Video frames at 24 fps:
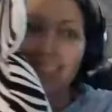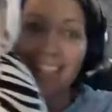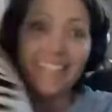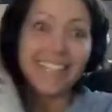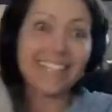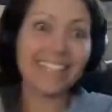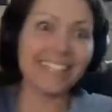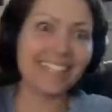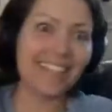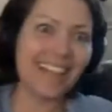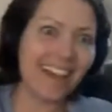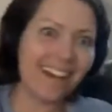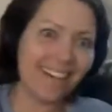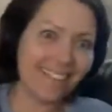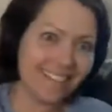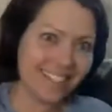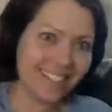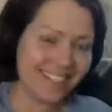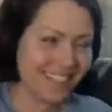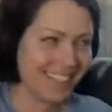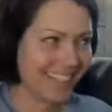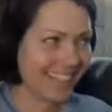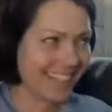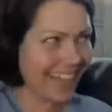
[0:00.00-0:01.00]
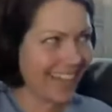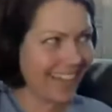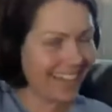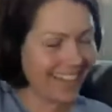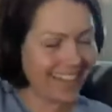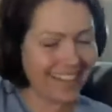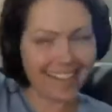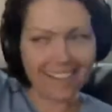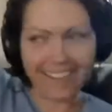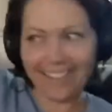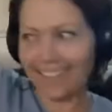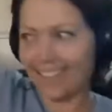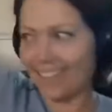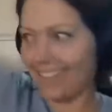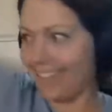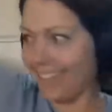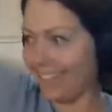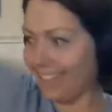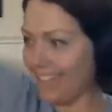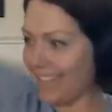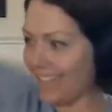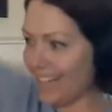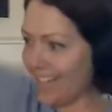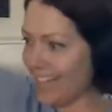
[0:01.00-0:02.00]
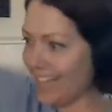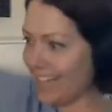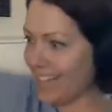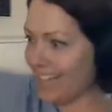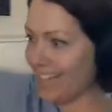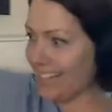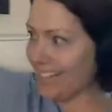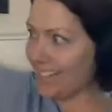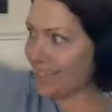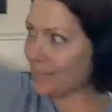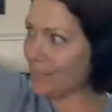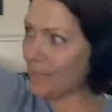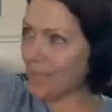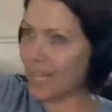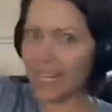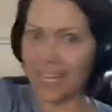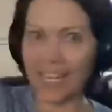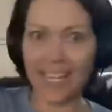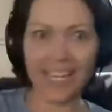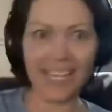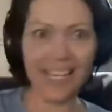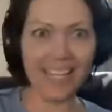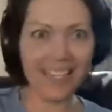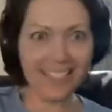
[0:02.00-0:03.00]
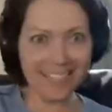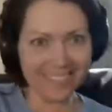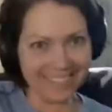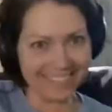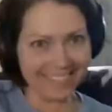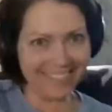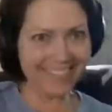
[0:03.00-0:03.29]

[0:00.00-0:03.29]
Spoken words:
is now, since I can't eat anything. Thanks, buddy.